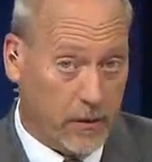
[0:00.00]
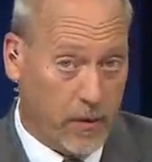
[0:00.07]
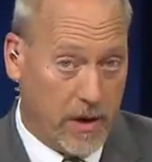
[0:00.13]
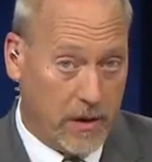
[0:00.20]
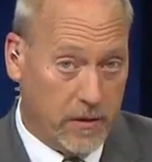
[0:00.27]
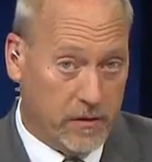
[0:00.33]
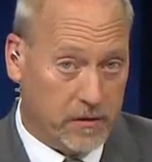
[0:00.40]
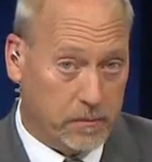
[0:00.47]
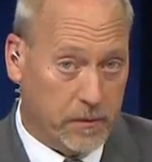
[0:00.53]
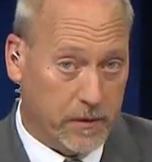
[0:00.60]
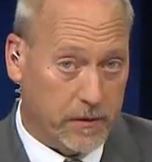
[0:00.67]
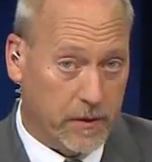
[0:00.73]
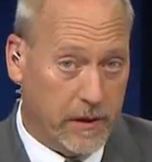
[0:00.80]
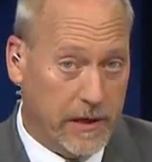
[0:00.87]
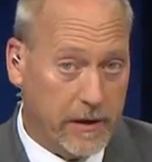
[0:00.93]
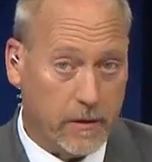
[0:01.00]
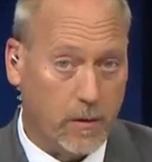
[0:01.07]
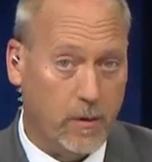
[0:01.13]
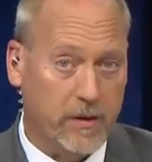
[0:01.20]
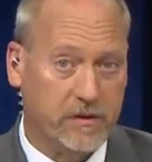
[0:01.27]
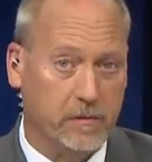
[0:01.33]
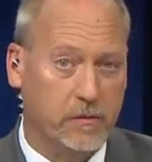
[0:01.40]
winners, but the
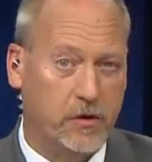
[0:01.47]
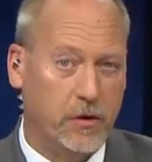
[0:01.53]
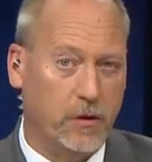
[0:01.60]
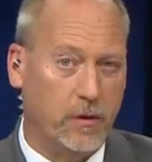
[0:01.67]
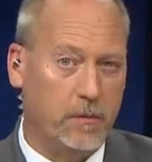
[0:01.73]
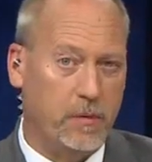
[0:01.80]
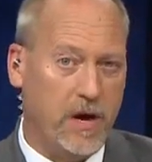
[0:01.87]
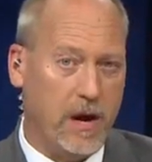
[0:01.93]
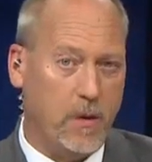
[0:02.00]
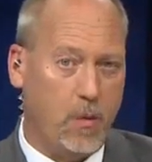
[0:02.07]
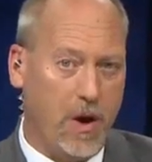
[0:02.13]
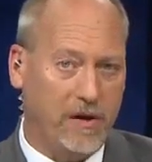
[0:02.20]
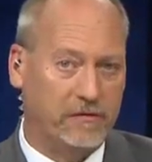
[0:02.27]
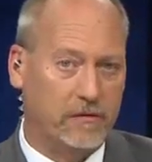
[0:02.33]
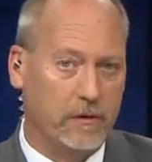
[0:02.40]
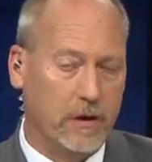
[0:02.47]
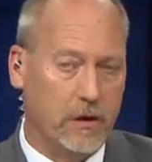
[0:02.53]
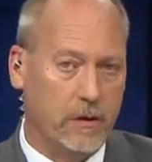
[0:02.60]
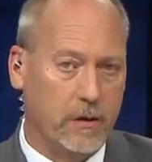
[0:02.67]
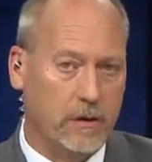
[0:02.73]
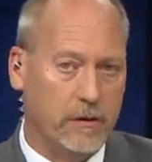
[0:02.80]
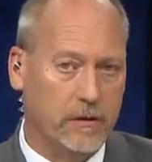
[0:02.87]
heroism shown by Western New
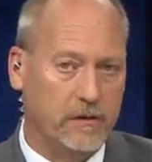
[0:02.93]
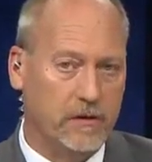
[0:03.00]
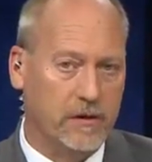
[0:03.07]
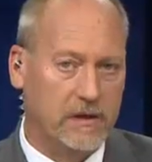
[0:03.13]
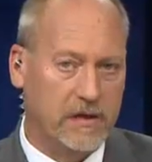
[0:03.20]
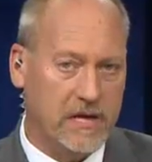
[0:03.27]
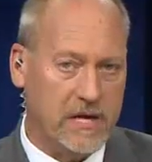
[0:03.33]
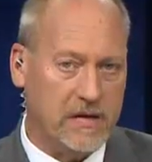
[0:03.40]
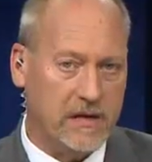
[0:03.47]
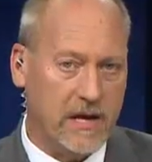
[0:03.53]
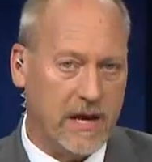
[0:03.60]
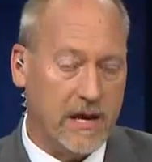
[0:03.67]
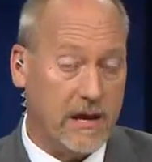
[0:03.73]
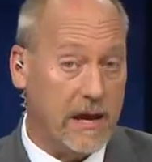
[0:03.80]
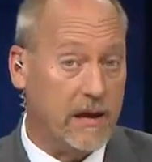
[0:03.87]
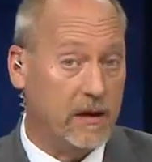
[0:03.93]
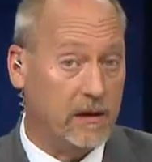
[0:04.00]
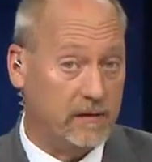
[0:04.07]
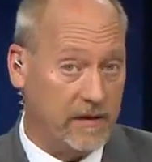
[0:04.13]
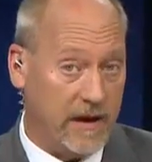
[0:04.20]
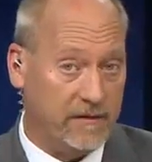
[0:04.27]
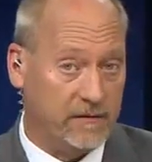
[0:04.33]
Yorkers at D-Day and
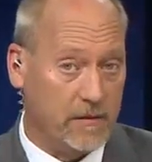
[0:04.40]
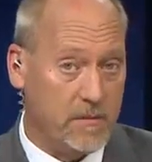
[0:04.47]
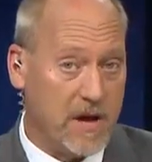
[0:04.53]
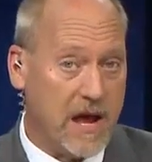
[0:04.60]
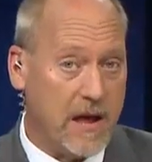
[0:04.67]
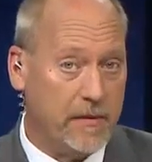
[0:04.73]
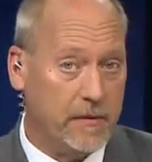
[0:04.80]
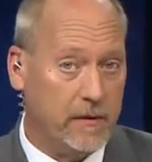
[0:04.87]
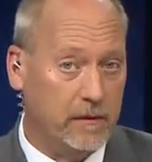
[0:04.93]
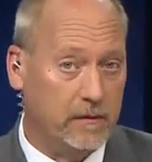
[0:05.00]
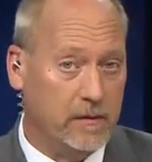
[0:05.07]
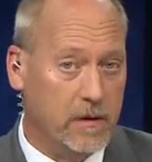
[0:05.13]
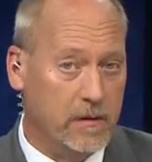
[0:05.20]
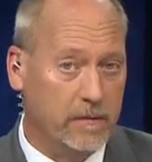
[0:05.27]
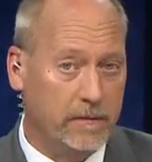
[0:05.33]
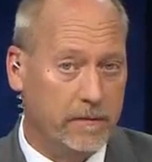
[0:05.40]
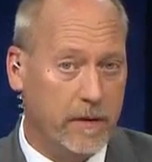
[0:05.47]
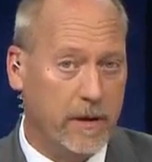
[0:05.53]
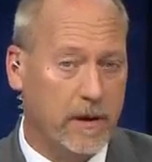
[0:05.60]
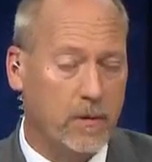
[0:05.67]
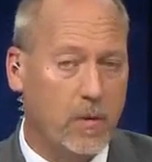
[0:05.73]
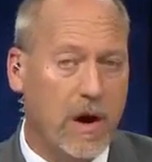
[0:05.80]
its aftermath is known
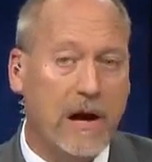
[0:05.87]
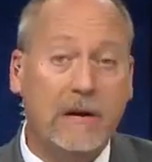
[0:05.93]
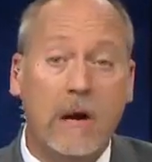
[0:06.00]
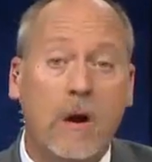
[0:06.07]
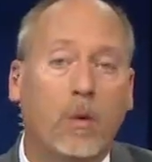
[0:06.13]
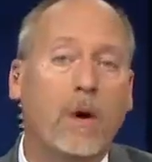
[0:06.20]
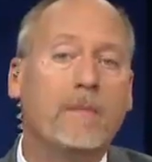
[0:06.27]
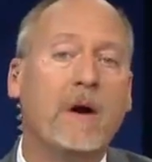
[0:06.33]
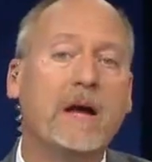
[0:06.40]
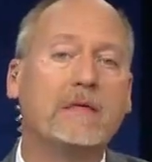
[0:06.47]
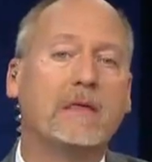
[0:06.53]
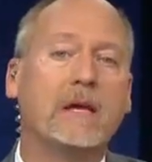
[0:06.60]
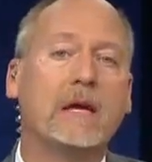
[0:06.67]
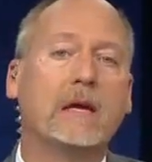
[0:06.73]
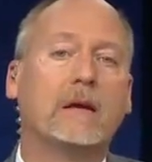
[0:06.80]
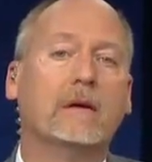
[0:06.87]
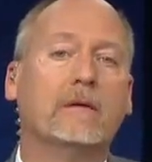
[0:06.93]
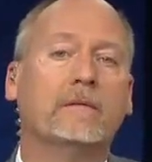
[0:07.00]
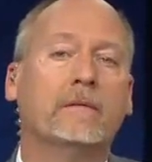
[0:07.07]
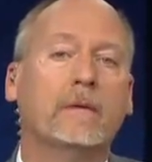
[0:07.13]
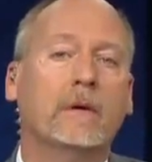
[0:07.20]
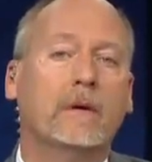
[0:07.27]
far and wide. One might think
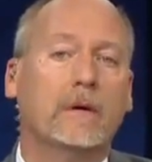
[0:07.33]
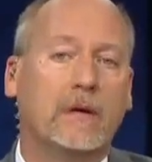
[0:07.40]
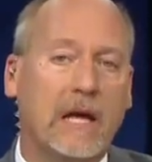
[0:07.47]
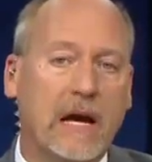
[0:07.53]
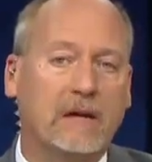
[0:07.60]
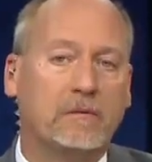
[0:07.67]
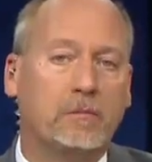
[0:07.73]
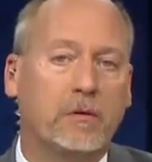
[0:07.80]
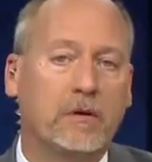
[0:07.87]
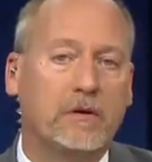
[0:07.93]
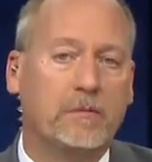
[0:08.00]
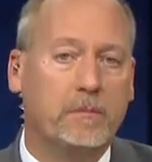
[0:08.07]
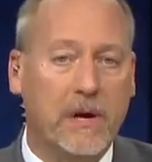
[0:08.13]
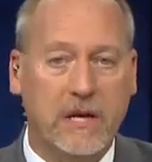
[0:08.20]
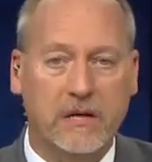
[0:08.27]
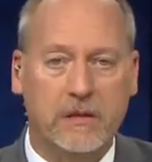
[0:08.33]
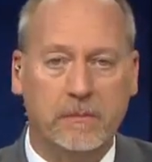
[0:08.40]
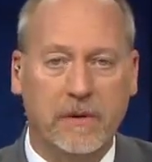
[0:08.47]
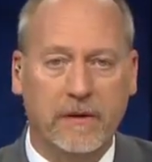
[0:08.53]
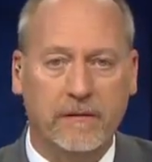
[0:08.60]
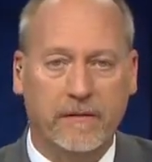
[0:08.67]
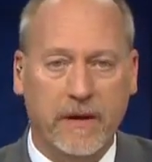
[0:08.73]
of Gasport's
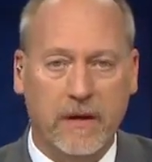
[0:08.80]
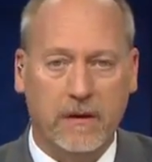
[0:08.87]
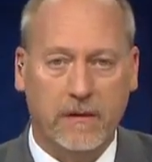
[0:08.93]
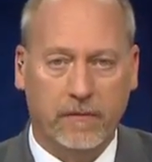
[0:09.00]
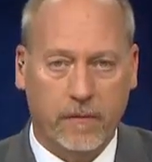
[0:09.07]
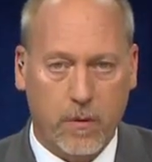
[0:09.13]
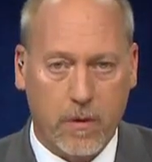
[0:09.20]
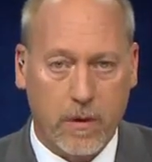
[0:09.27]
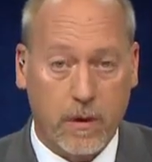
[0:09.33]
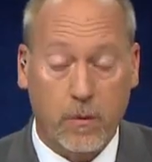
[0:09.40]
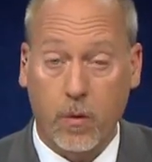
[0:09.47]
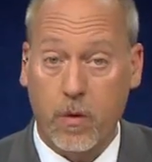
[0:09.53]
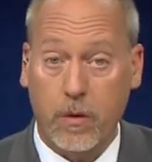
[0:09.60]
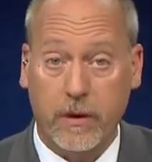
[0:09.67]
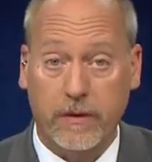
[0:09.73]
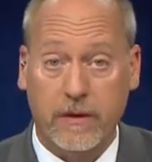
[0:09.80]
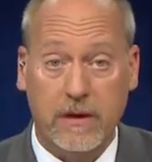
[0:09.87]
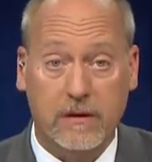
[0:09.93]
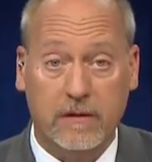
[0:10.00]
Benjamin Vandervoort, awarded the